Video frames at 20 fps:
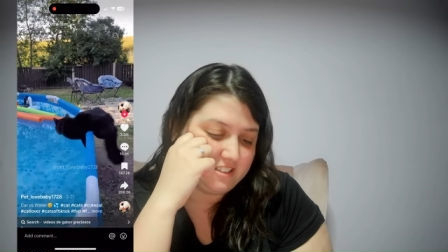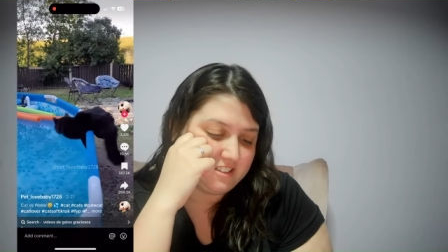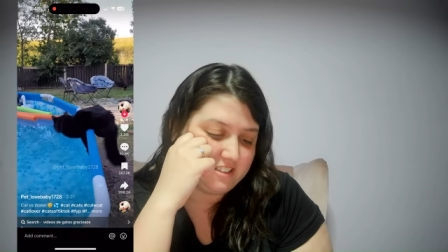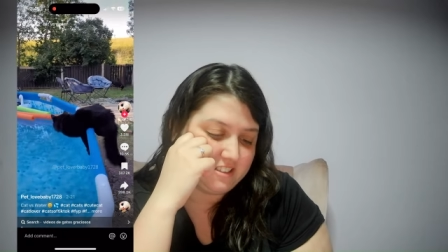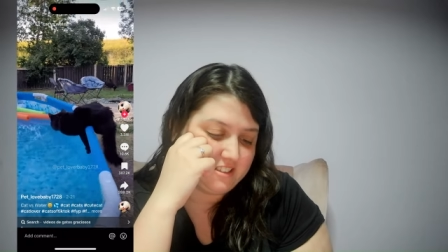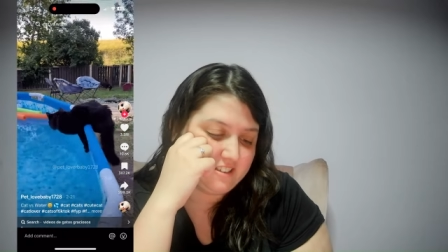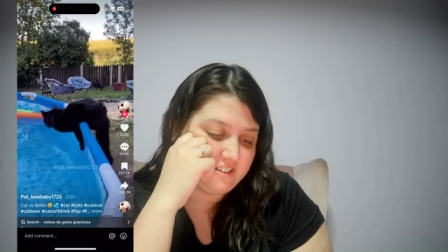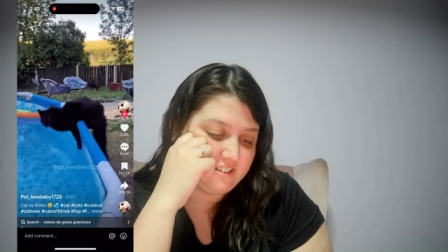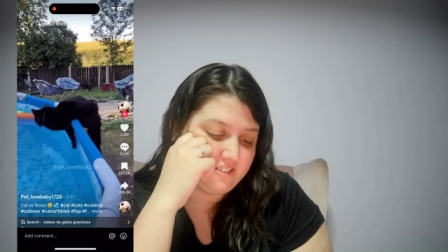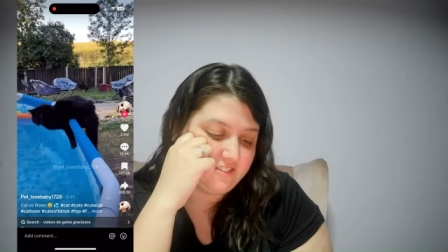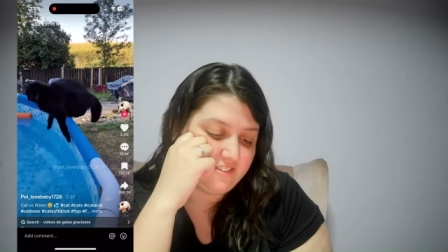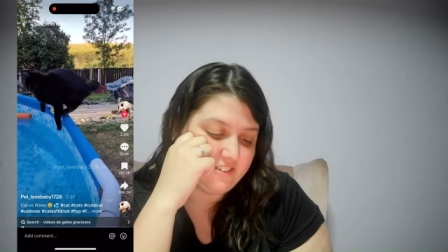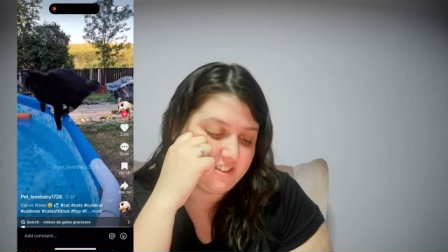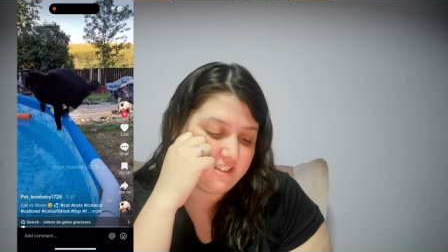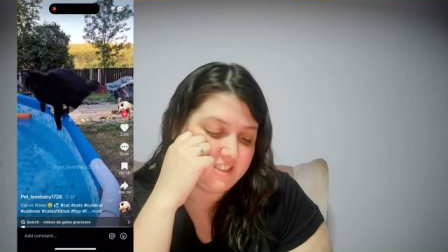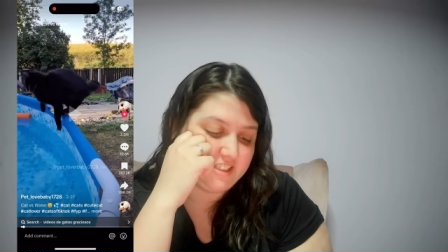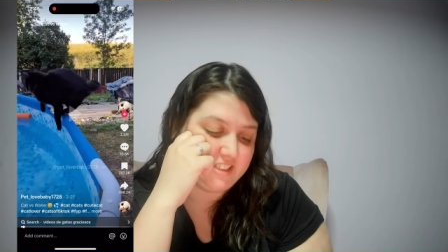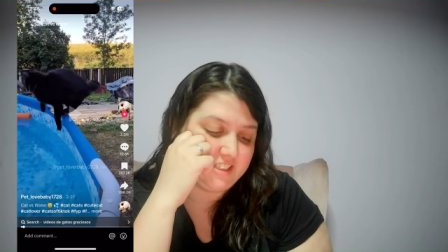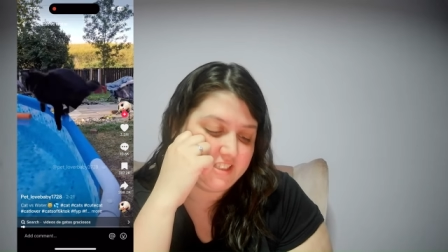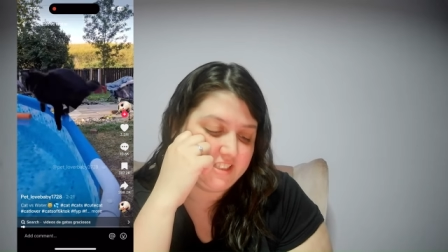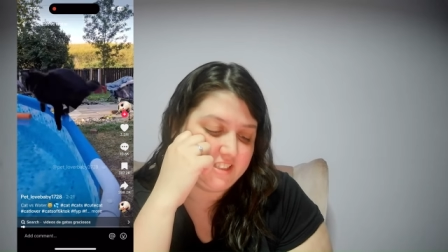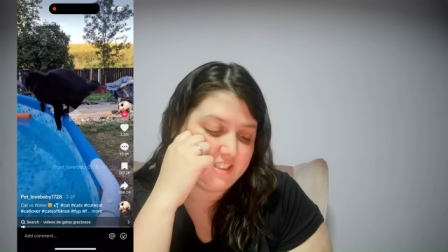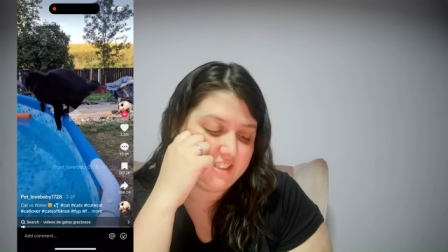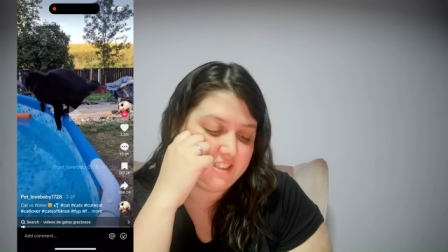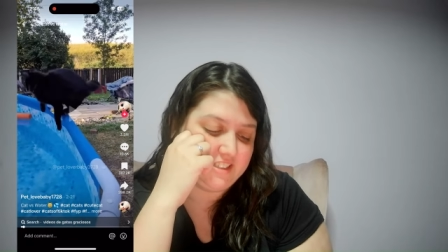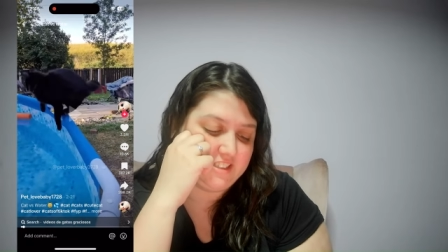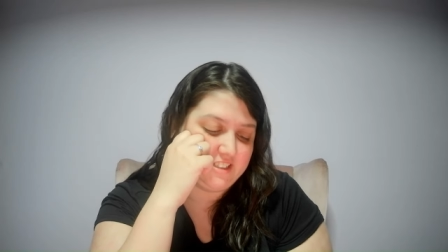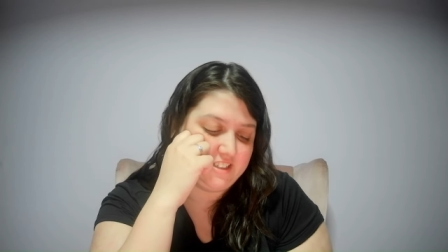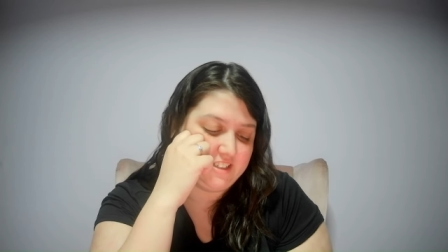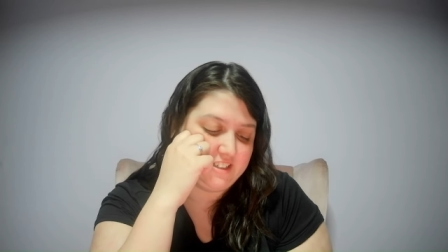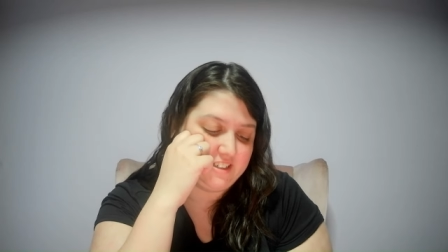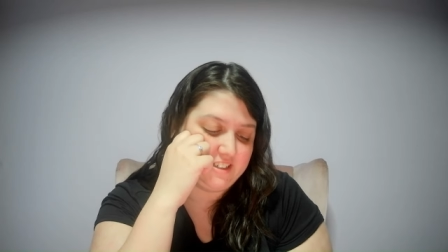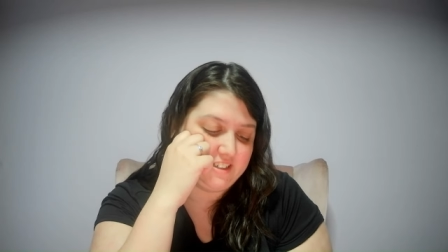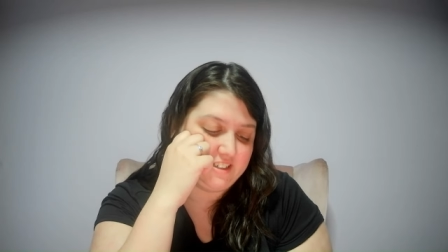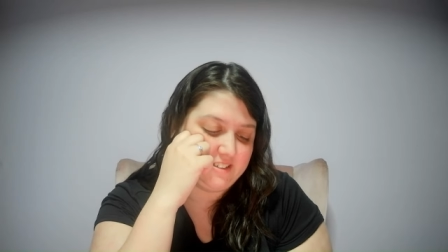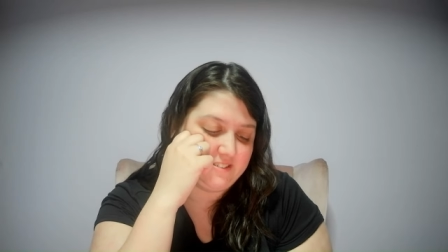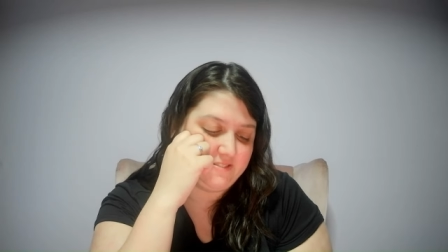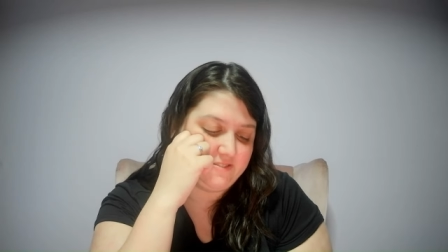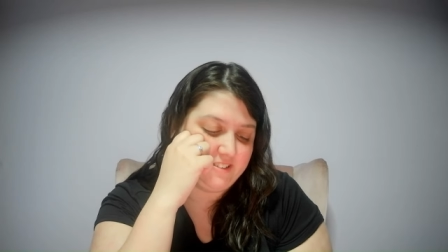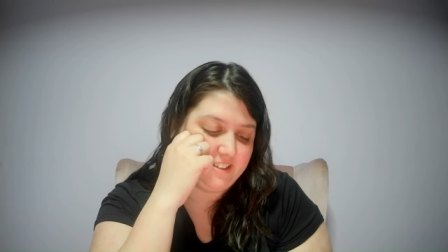Nervous and
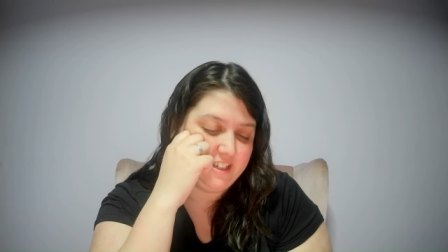stuff.